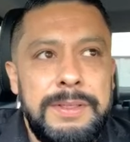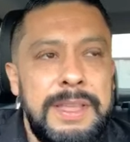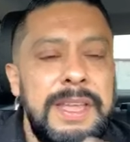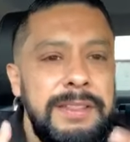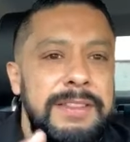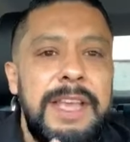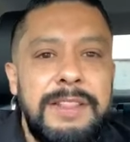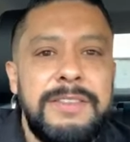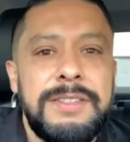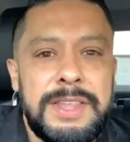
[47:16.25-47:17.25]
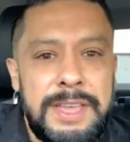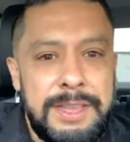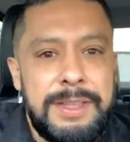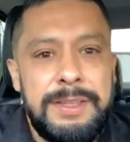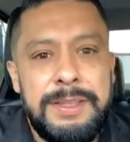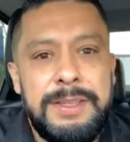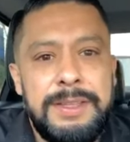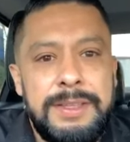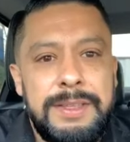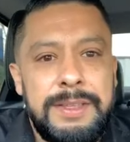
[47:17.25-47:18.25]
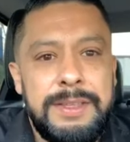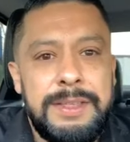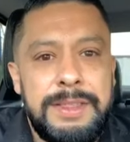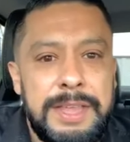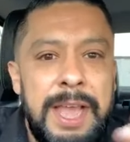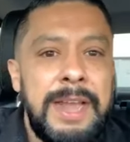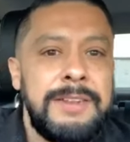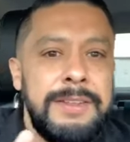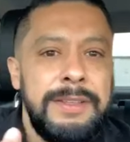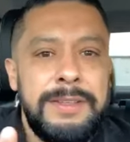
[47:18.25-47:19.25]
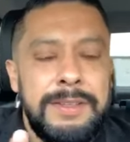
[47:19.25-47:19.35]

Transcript: they intend to think that,